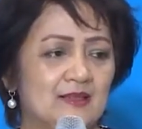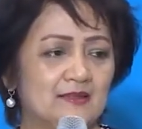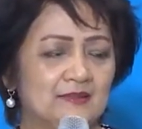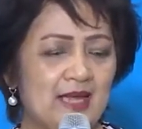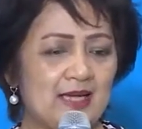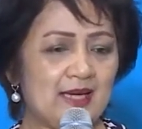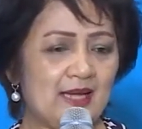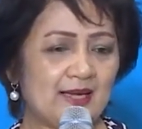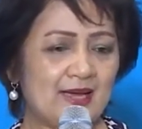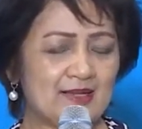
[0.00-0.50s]

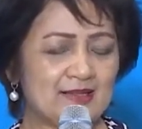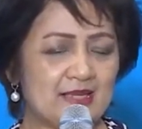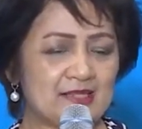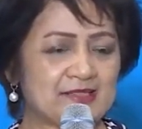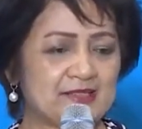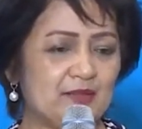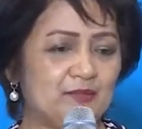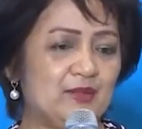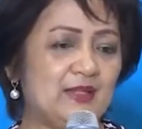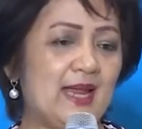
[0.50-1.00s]
talagang
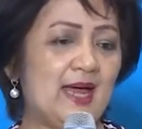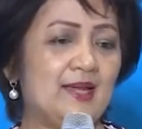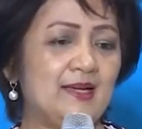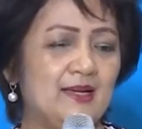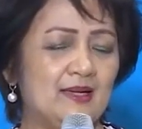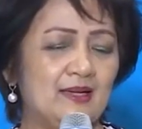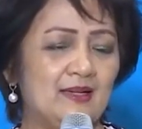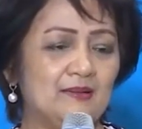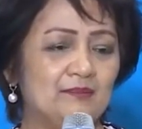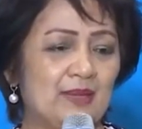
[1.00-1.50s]
nagsimula
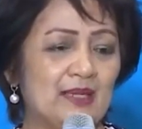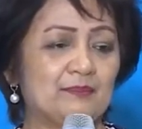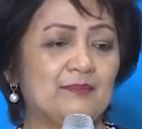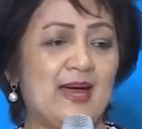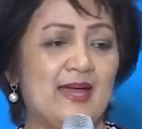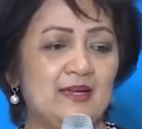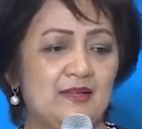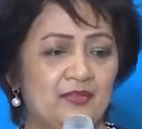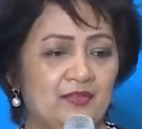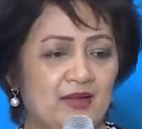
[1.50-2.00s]
ng
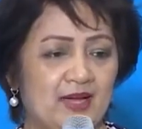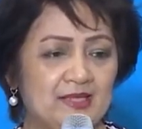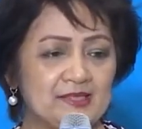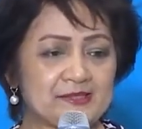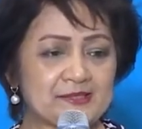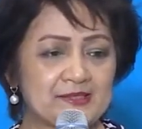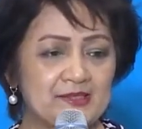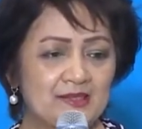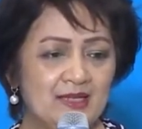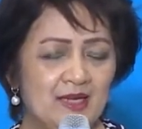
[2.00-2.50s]

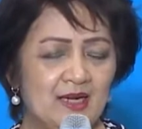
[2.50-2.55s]
mag-manifest,